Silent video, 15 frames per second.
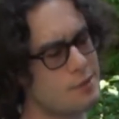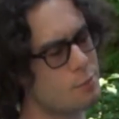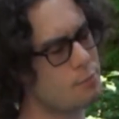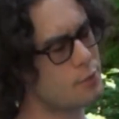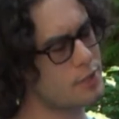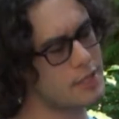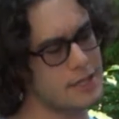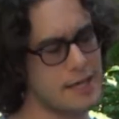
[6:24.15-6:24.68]

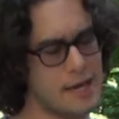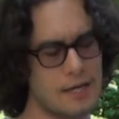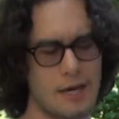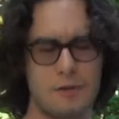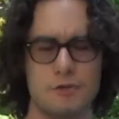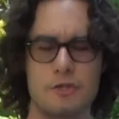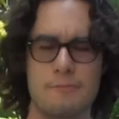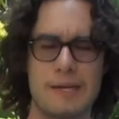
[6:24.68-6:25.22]
put it at
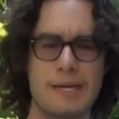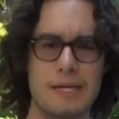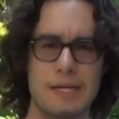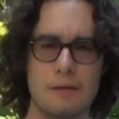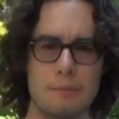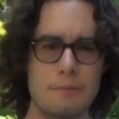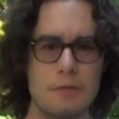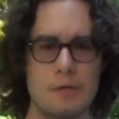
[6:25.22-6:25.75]
under
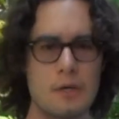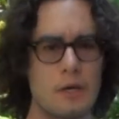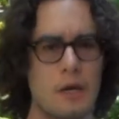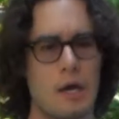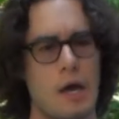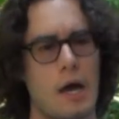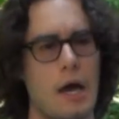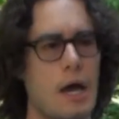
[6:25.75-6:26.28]
medium.
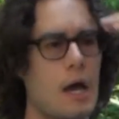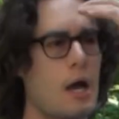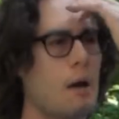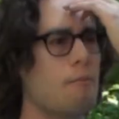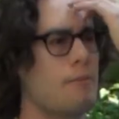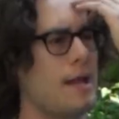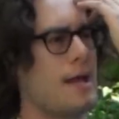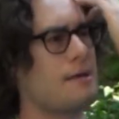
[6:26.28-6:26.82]

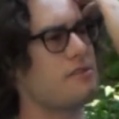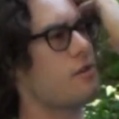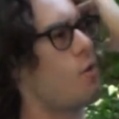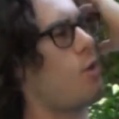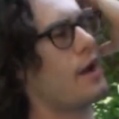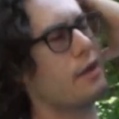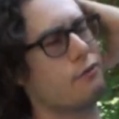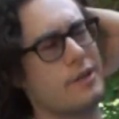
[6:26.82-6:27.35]
It hasn't
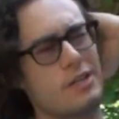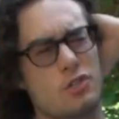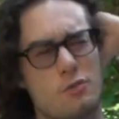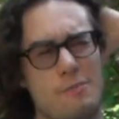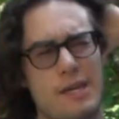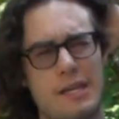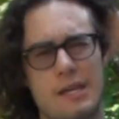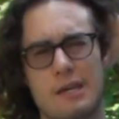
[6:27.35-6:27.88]
quite reached
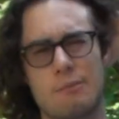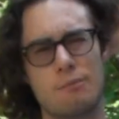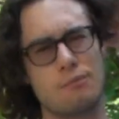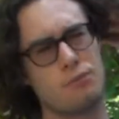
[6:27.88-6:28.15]
medium.